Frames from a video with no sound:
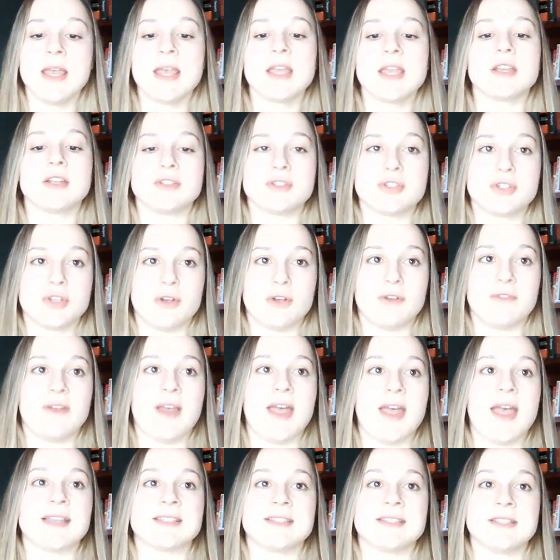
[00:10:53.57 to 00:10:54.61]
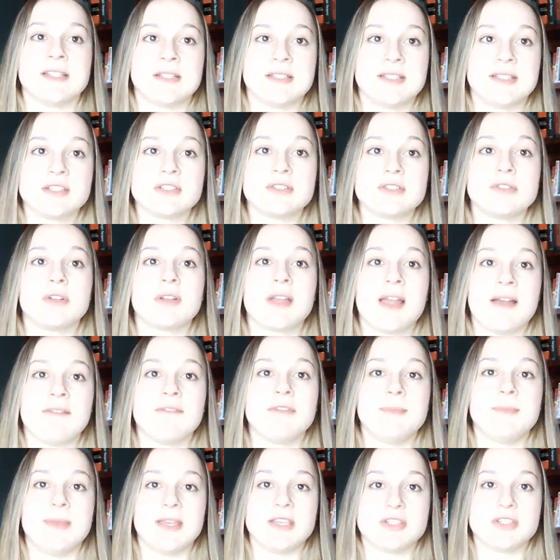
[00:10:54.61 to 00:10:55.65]
can serve as an additional
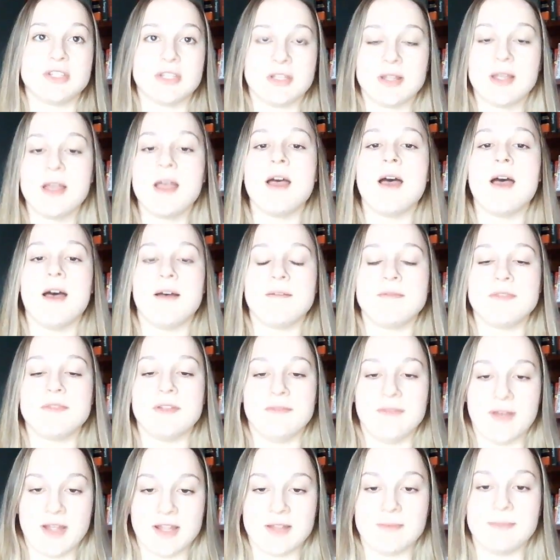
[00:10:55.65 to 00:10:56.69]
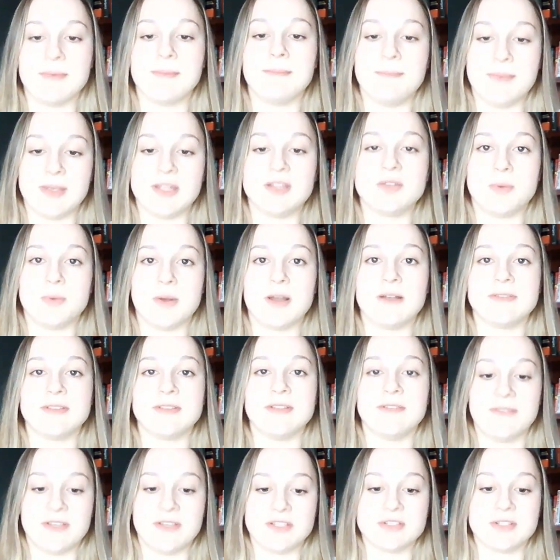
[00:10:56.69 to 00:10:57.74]
confirmation of the vitamin B12
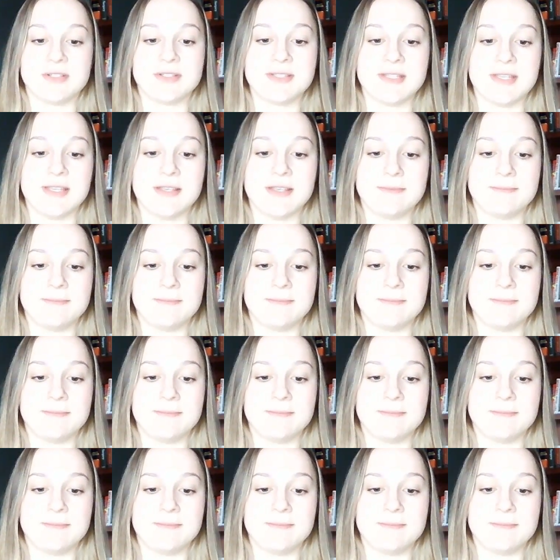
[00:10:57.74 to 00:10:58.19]
deficiency.